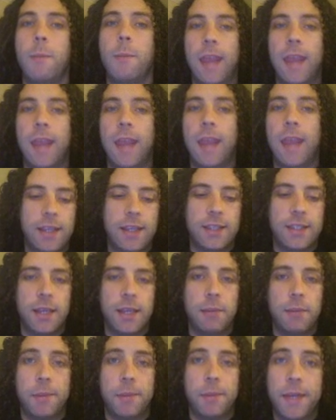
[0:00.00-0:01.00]
It is
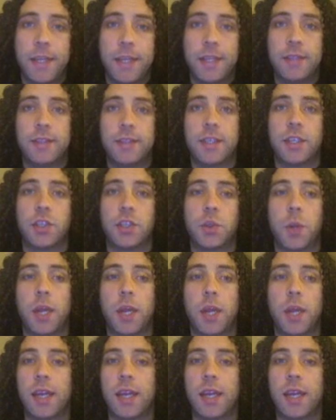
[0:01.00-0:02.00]
implemented in such a way
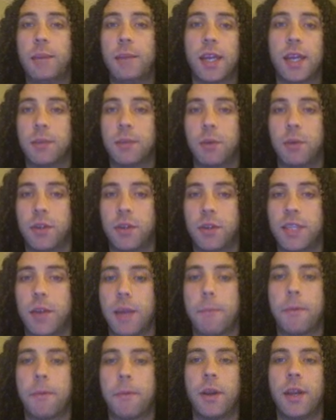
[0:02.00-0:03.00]
that it keeps them all
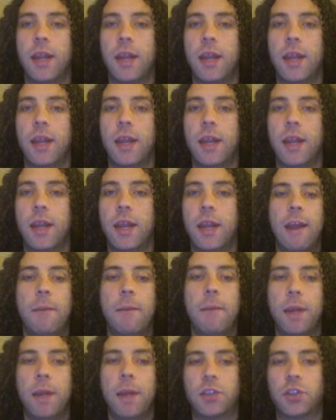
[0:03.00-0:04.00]
separate, and it
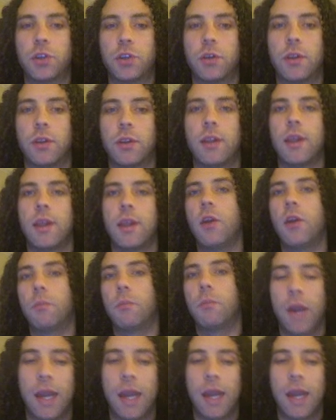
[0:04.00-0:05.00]
makes sure that they don't
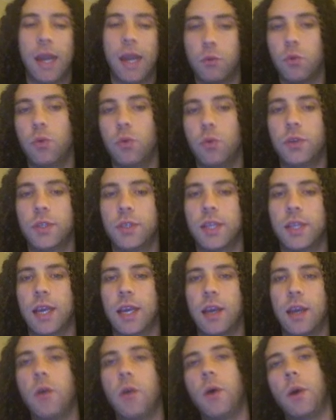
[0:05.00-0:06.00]
break any rules
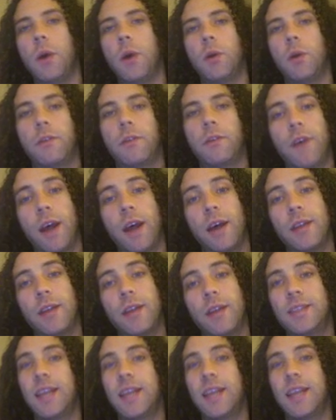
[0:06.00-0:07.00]
like, oh, I want a file
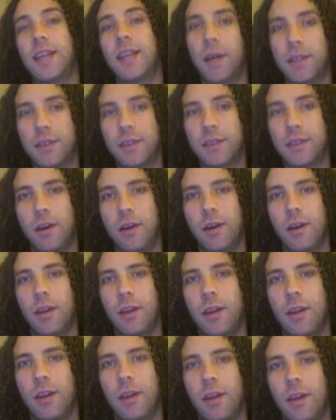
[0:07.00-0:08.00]
that's 10 bytes long and
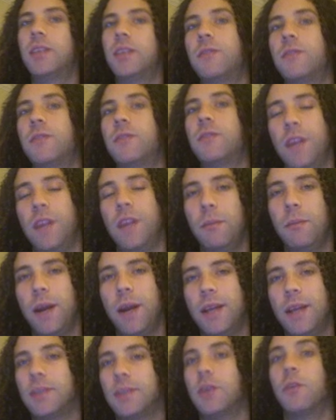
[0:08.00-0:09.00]
then it writes 15
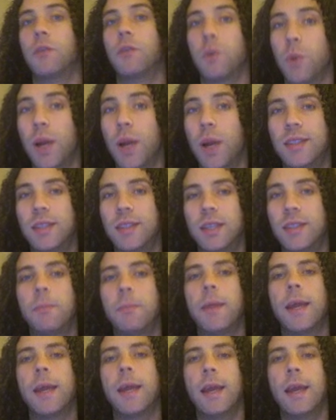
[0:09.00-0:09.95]
bytes and overwrites something.